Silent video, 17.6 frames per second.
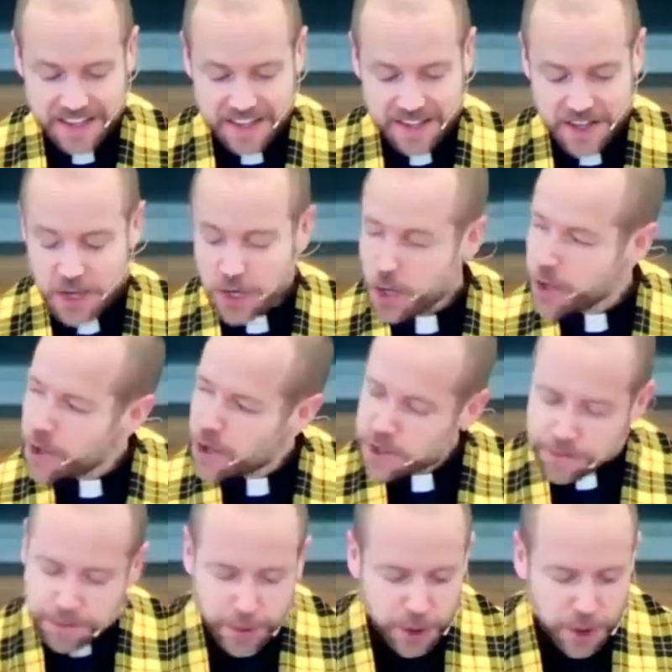You know those
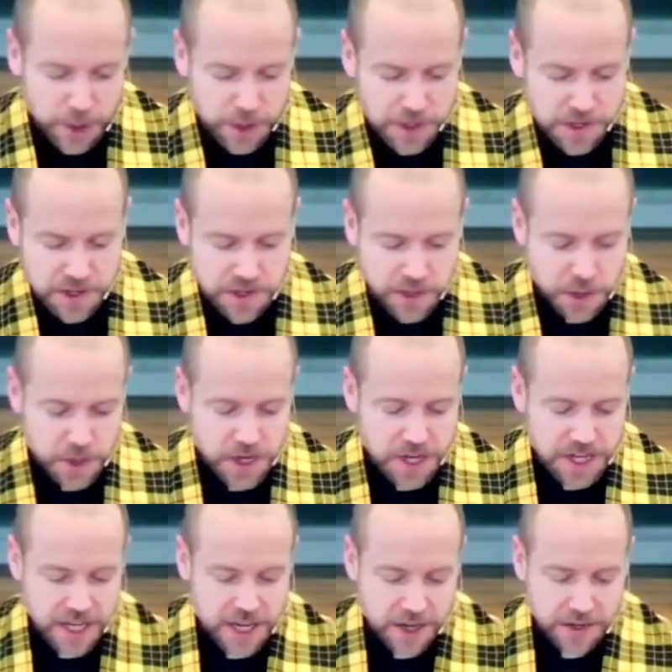birds who you can
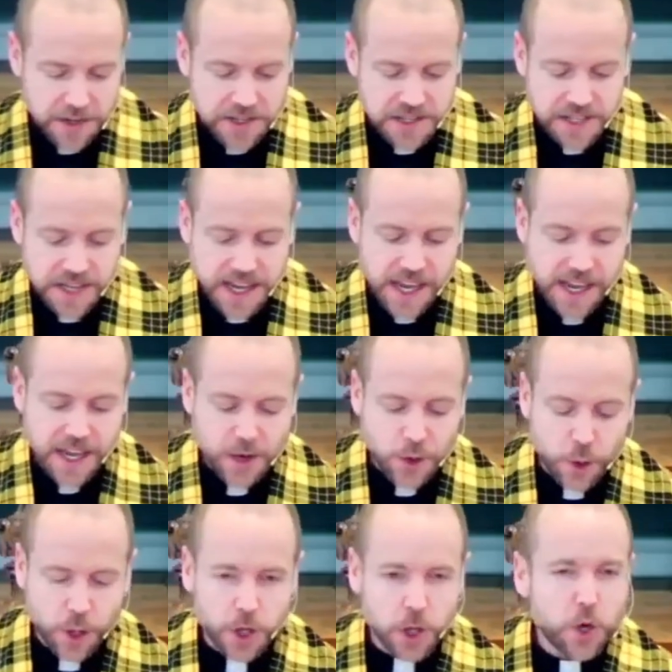hear singing
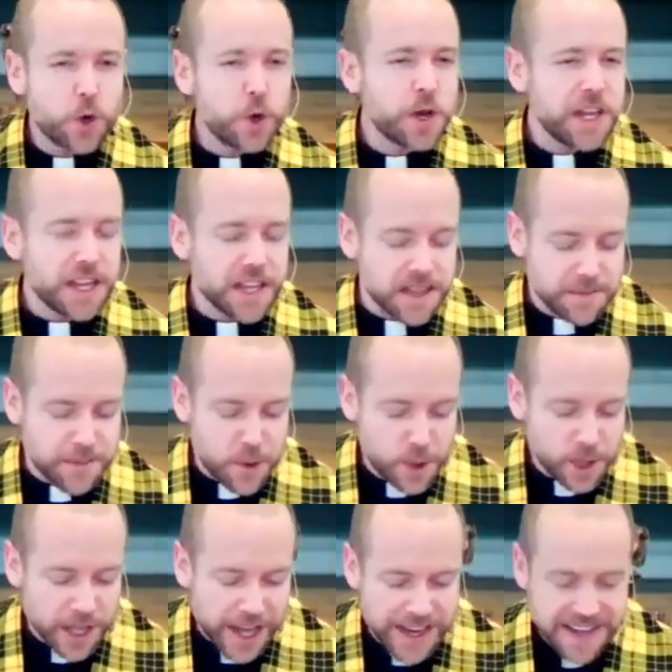or hooting in the
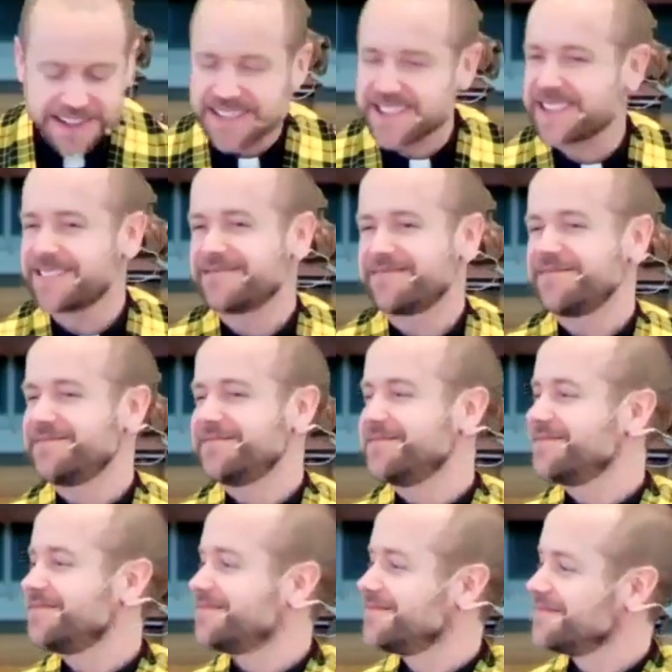moonlight?
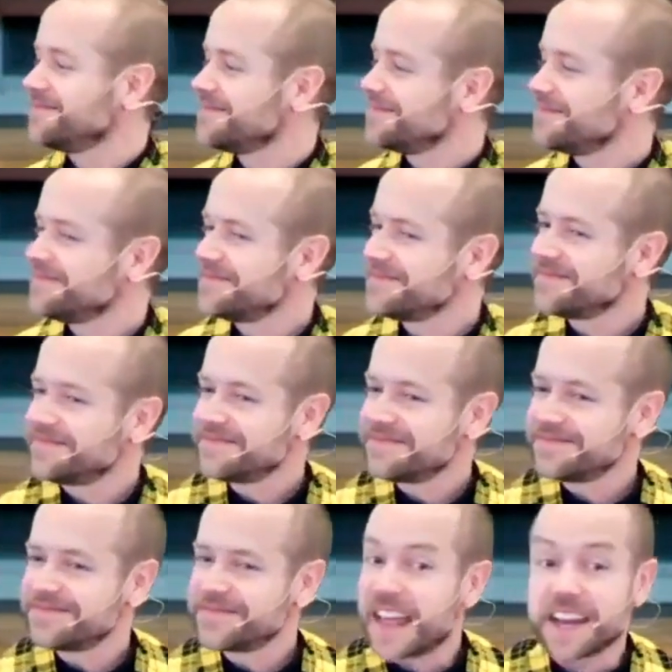
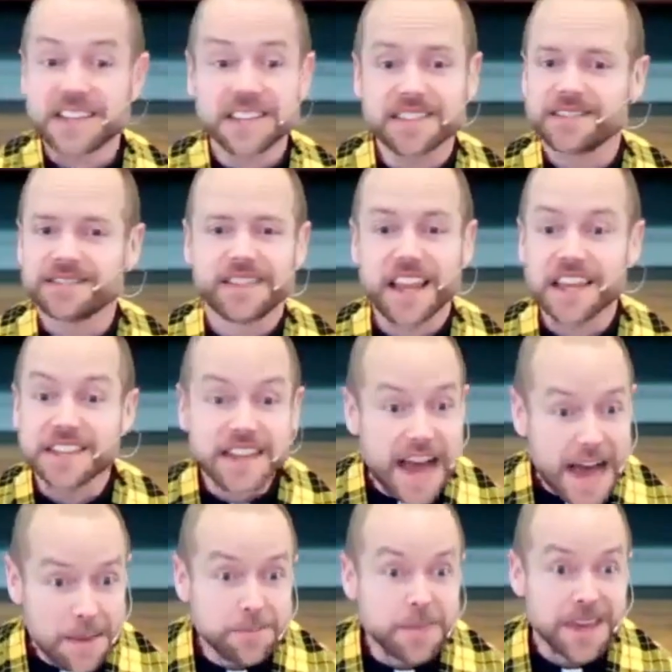That's
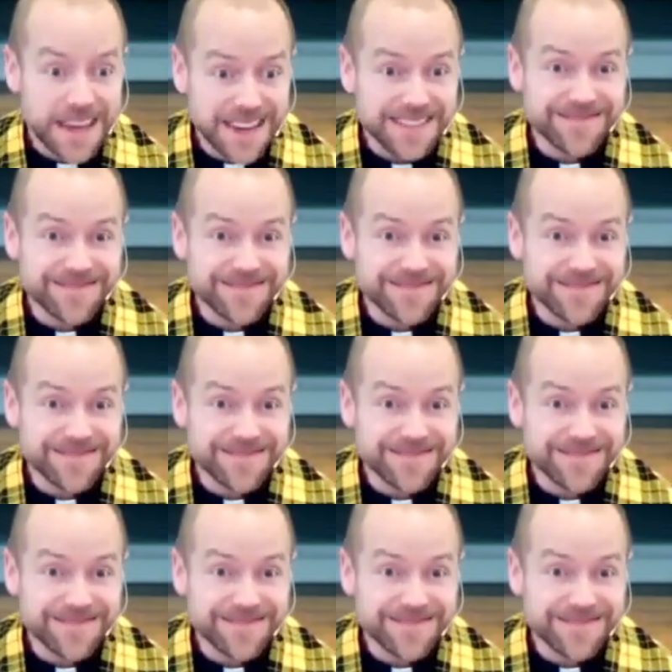not me.